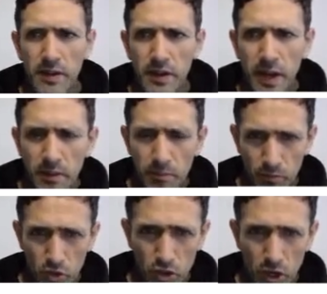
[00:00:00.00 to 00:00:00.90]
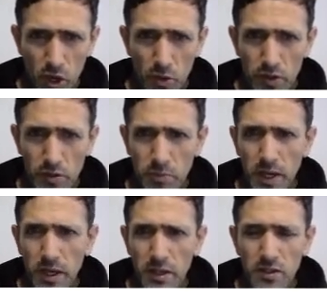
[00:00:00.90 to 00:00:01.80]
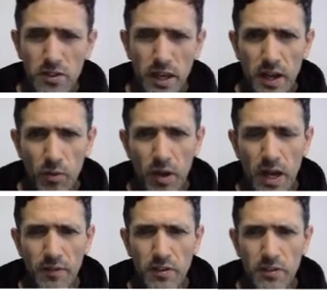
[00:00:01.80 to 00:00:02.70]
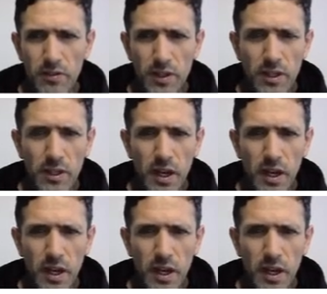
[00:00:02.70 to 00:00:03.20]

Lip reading: Okay, so this means that, well, obviously,